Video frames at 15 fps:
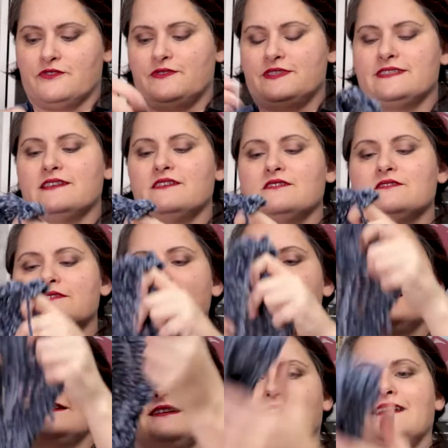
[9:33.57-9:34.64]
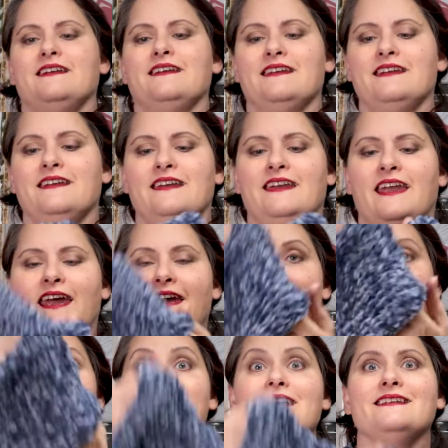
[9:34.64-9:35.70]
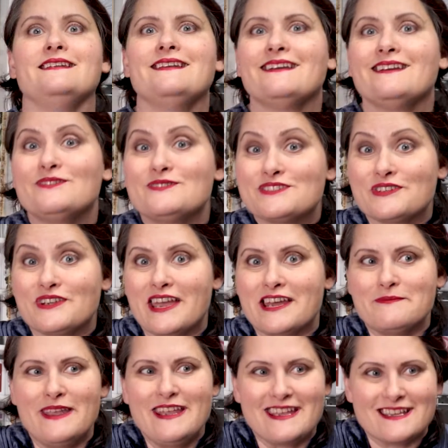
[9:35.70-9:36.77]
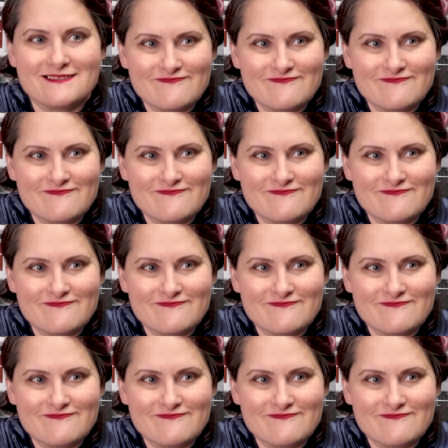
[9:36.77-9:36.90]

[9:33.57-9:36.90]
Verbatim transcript: result. And then I'll show you how to make it.